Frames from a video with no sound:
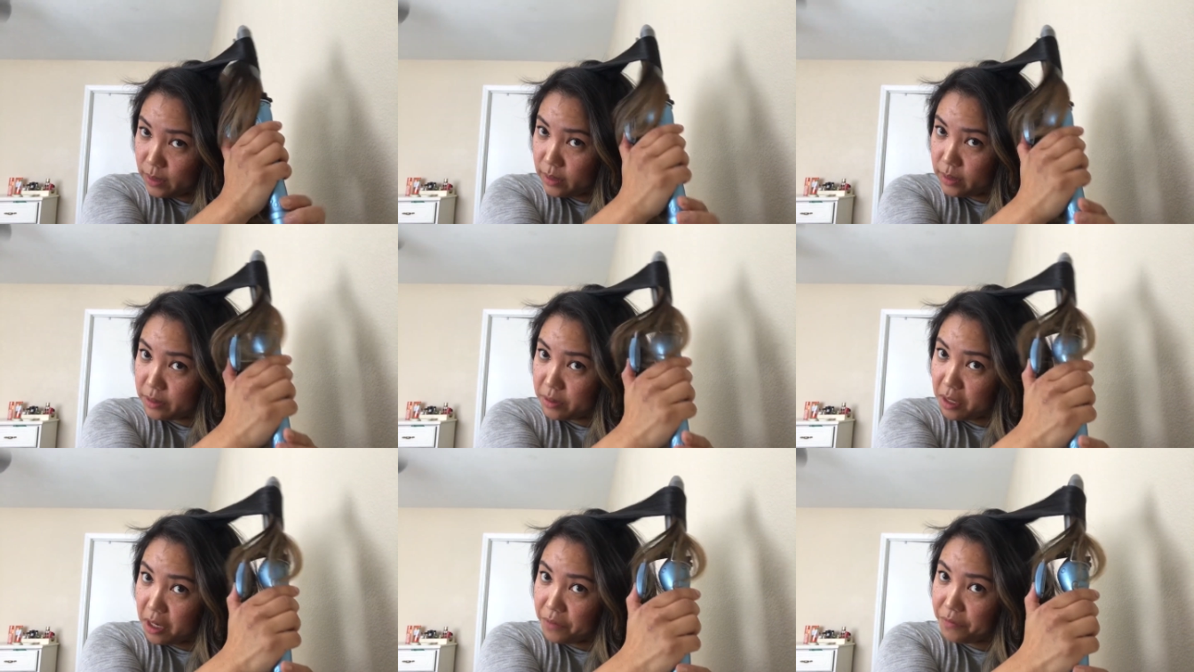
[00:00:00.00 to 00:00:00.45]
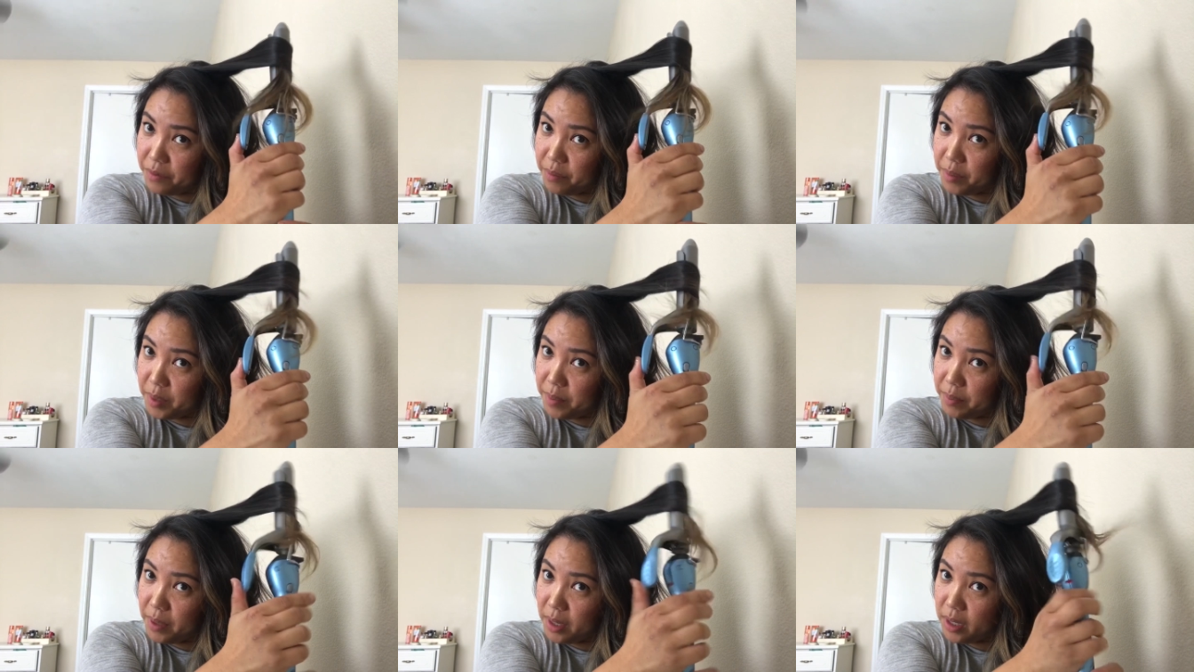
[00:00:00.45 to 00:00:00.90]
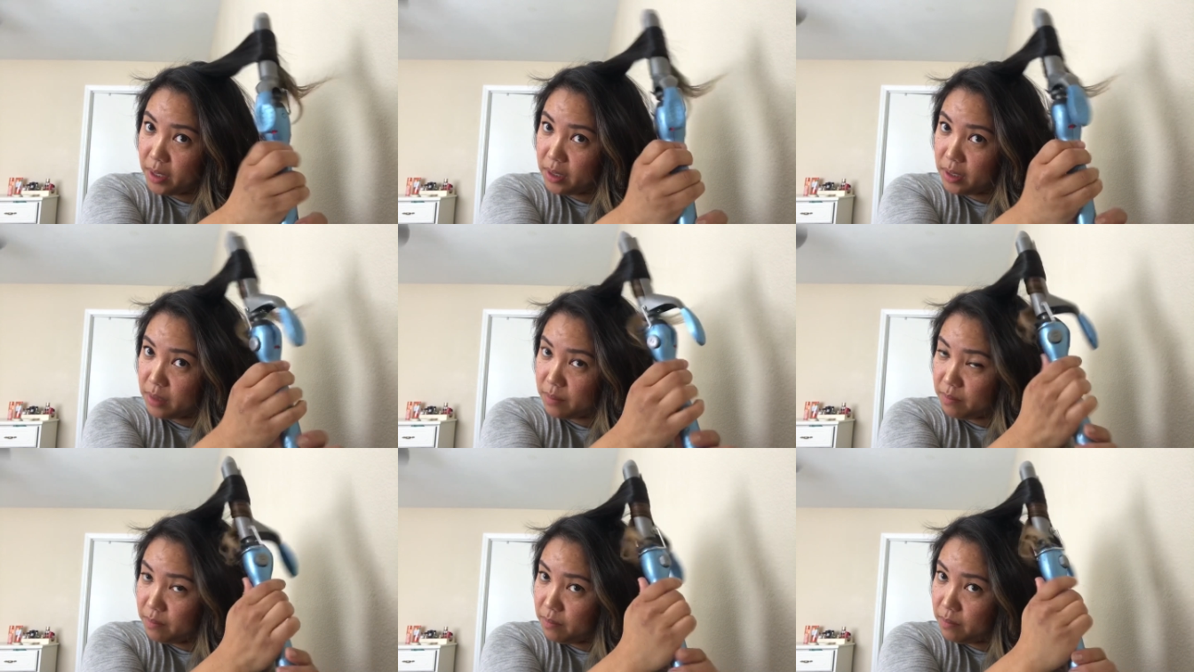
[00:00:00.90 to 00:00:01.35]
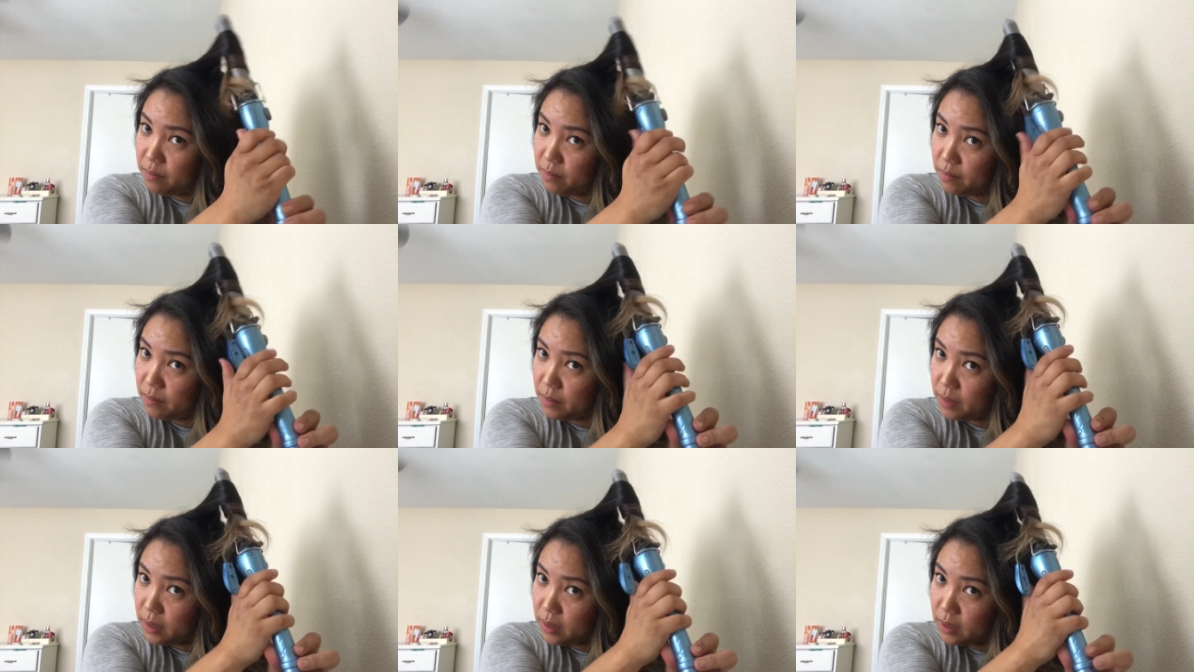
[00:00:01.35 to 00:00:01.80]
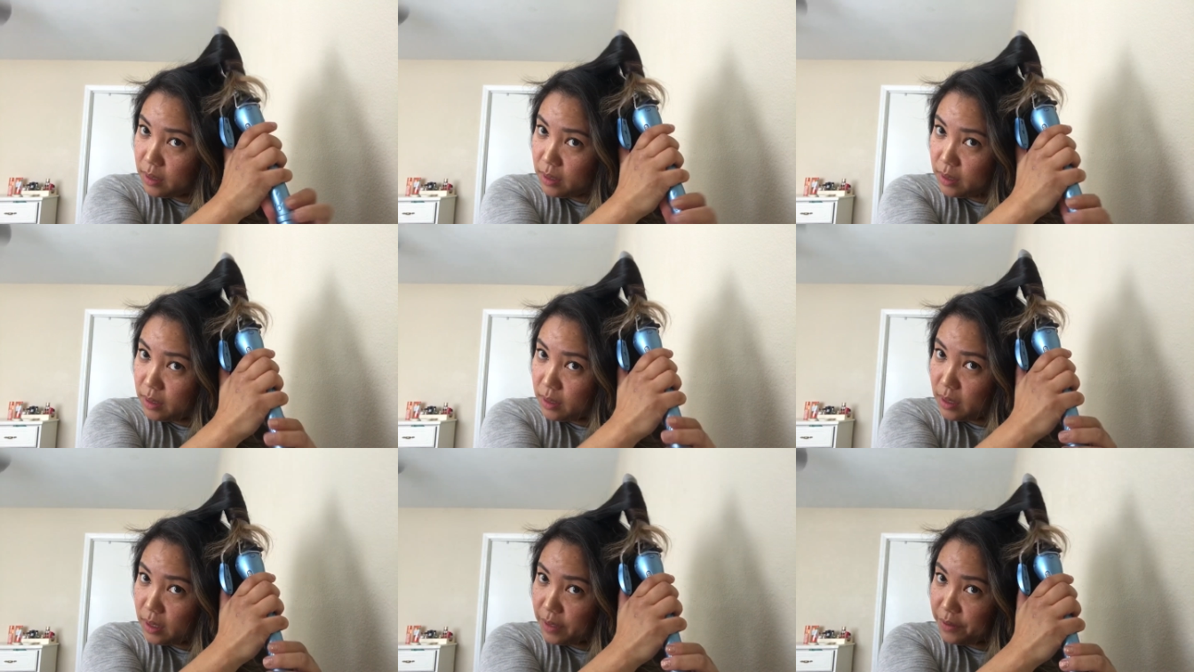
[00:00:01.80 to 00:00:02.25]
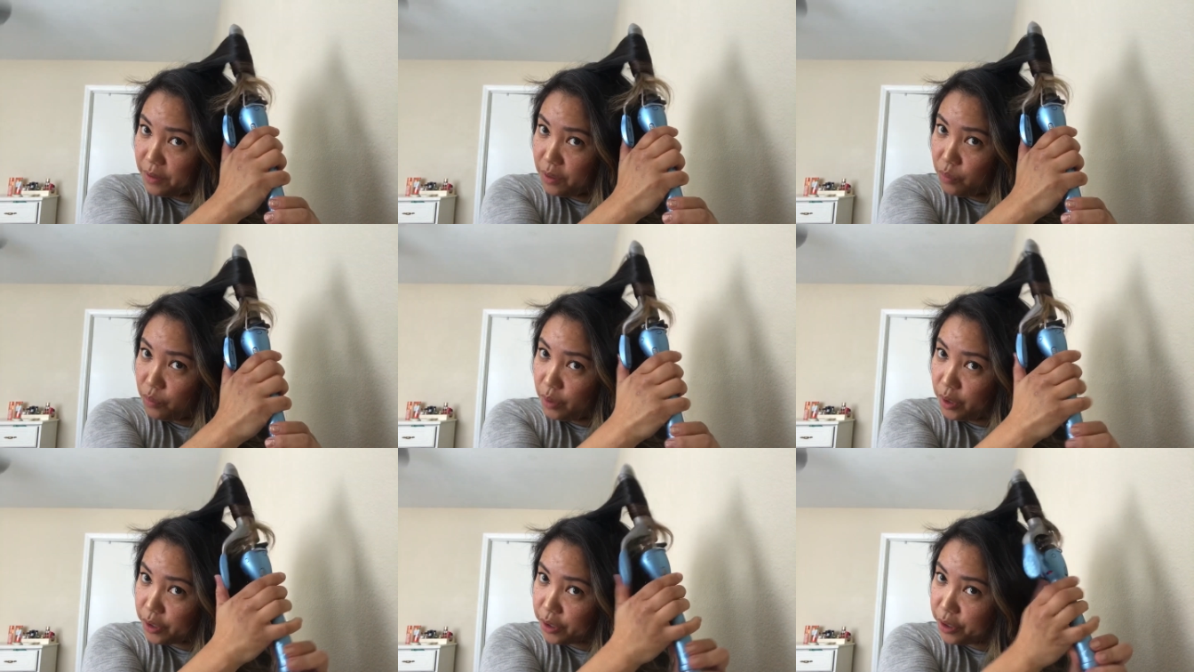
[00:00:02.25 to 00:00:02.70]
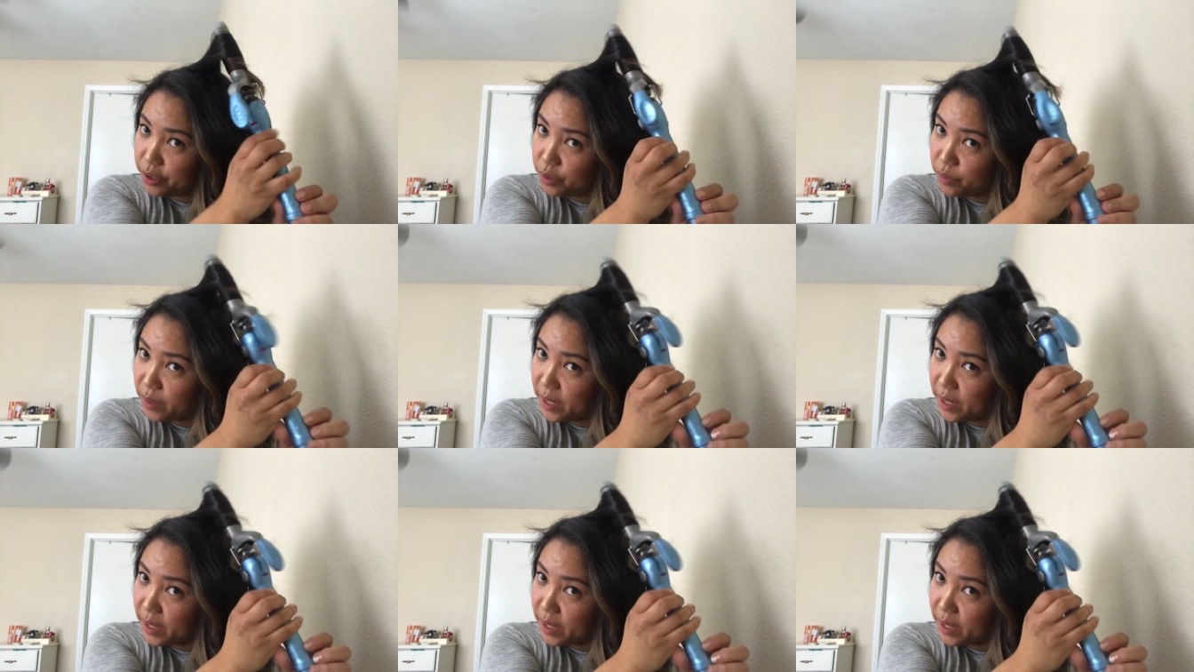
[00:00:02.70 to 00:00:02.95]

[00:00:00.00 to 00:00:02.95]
start from the bottom and then work your